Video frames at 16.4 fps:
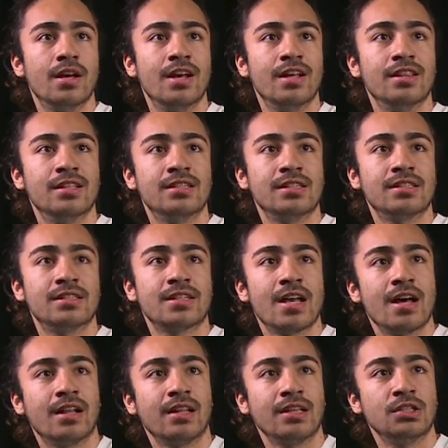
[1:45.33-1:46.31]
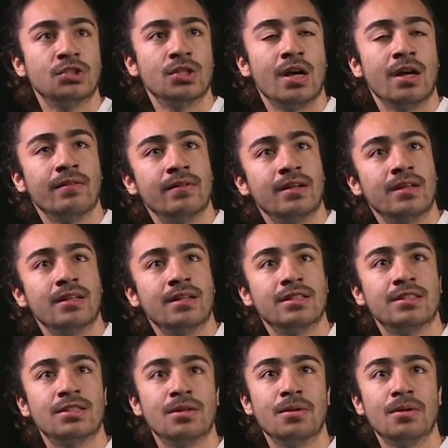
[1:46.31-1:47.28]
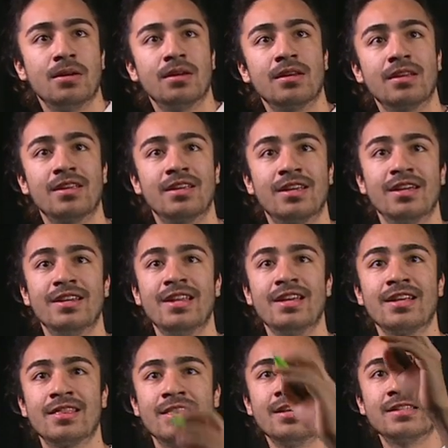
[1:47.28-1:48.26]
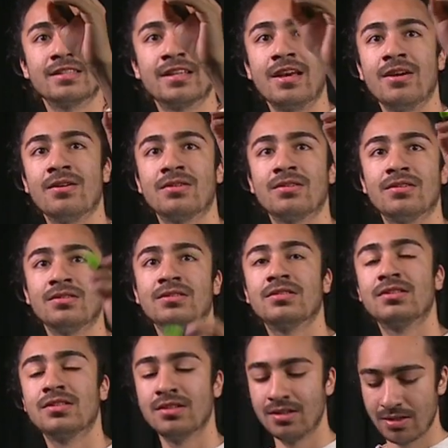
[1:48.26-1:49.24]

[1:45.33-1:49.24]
And this is telling Java to connect these characters